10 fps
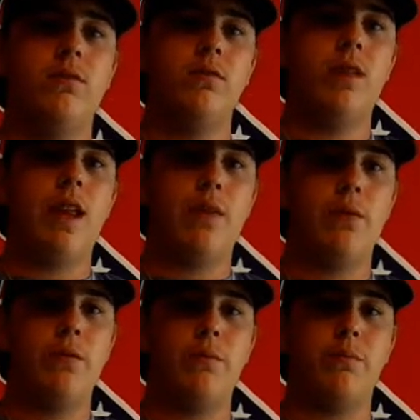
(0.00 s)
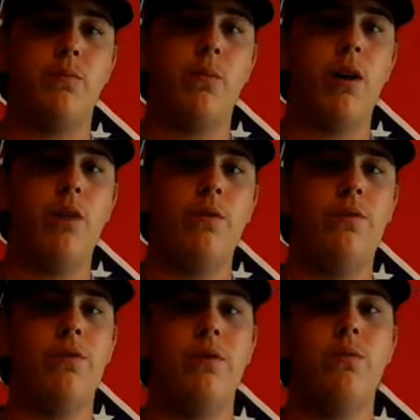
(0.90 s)
anywhere from 12
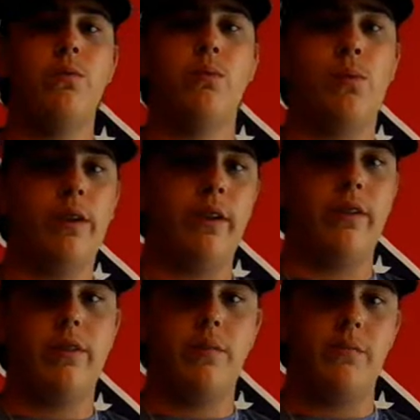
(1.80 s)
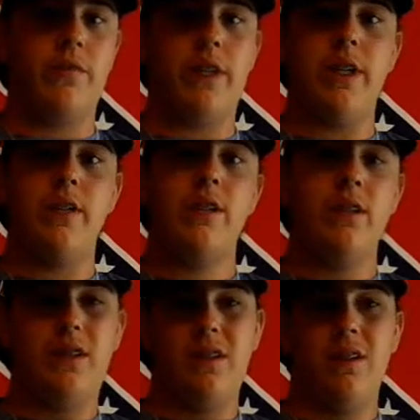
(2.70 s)
to 20 something feet
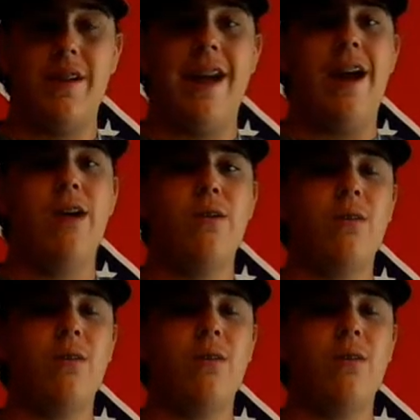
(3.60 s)
now.